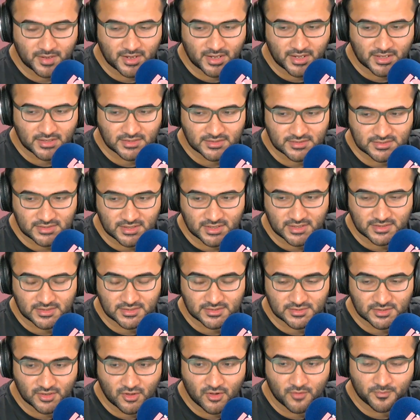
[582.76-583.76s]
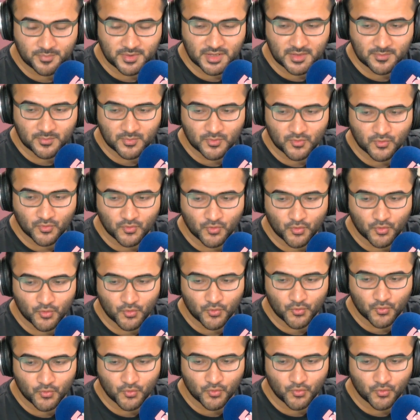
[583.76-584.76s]
And uh, there's a lot of people
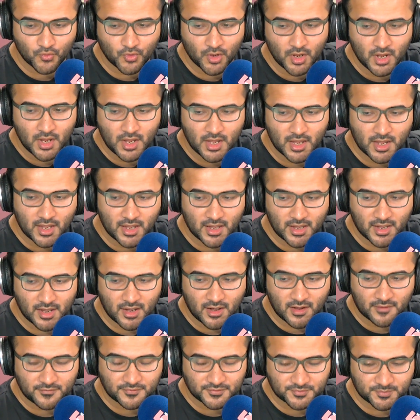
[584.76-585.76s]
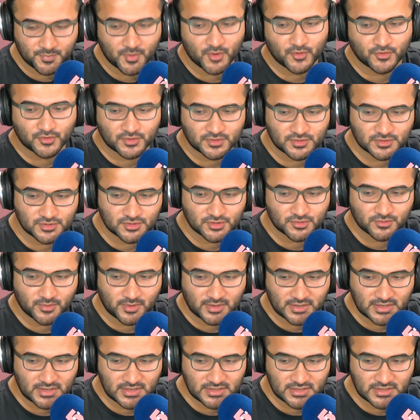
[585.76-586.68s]
who uh, I've spoken to and